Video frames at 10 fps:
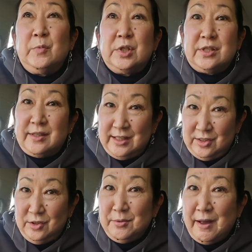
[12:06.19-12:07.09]
which they
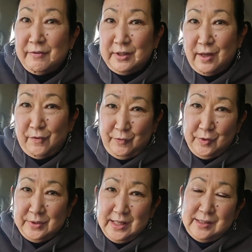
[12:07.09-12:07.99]
do have a lot of
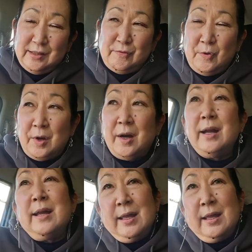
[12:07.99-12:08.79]
phone cases for.